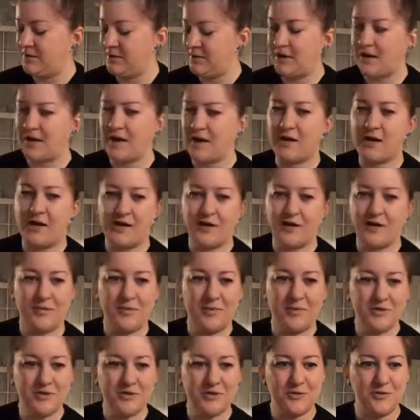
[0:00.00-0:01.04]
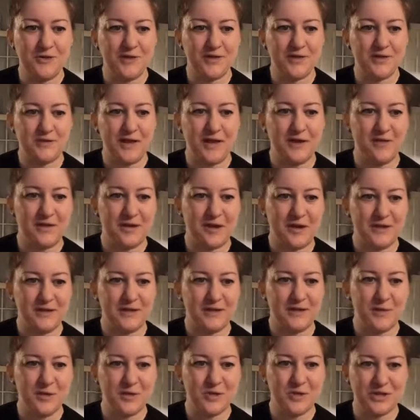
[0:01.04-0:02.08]
I got caught up in too much flour and I
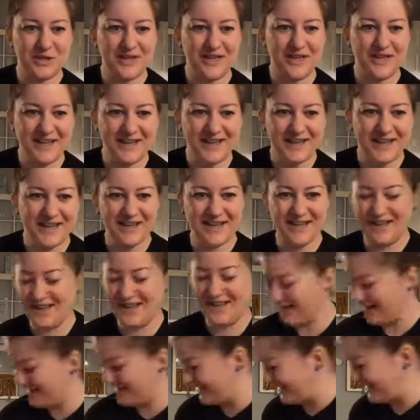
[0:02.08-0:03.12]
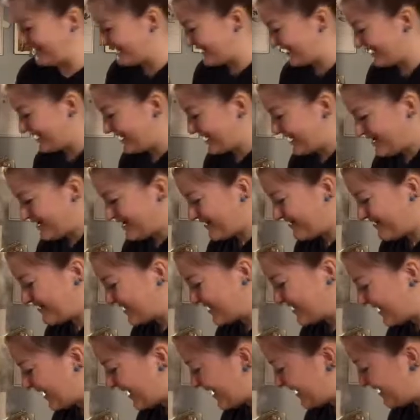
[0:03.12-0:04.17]
smooshed it.
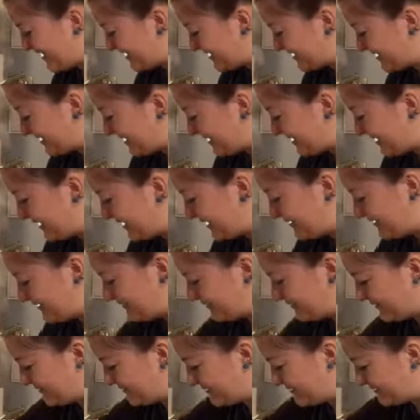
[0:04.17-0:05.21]
Okay, I'd say